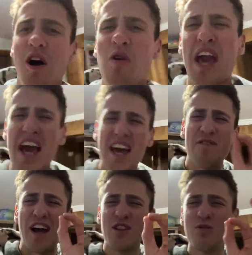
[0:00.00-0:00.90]
Okay, if
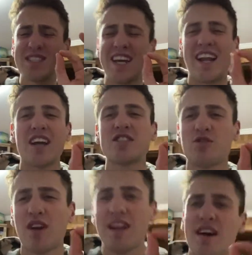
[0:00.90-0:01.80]
I lose connection
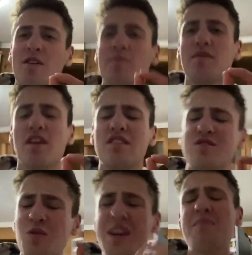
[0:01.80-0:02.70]
right now,
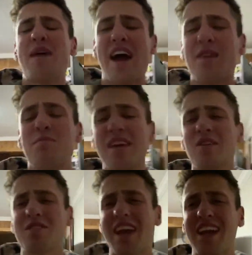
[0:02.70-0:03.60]
don't get mad at me,
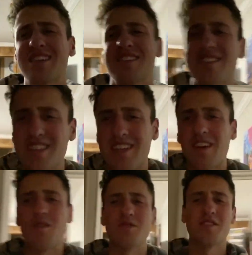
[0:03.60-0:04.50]
okay? Because it's the
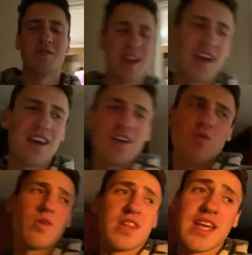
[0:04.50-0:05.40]
ghost, okay?
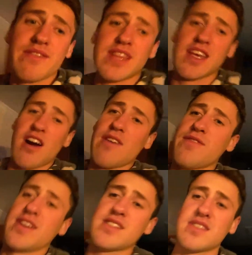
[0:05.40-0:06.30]
We're leaving the
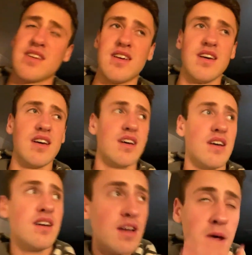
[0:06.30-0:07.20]
office.
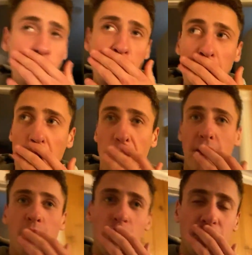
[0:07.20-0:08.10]
All
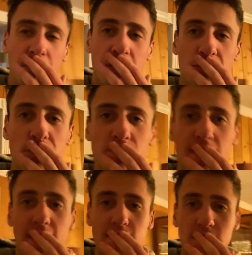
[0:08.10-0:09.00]
right, hopefully we don't lose
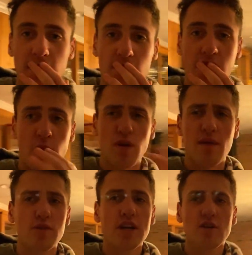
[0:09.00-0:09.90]
connection here. Okay,
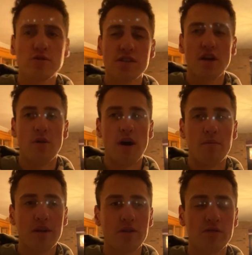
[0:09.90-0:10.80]
I'm going to go slow. I'm
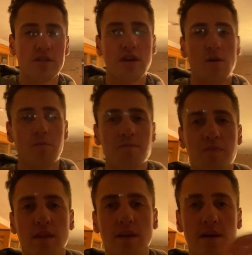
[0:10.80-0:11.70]
going to go slow.
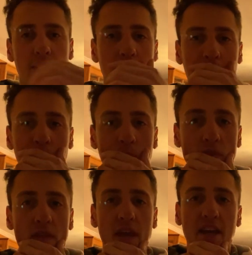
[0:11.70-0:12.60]
Um,
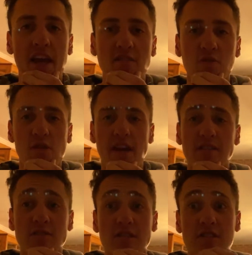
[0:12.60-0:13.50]
yeah, Castle
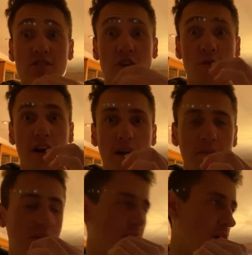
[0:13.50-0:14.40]
Crashers is so
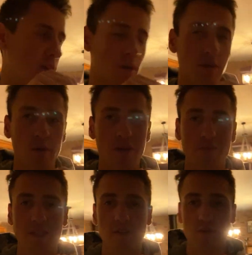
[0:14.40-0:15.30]
hype. Okay, we're going
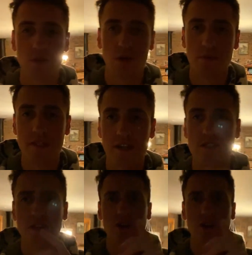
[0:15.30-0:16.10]
upstairs. We're going upstairs.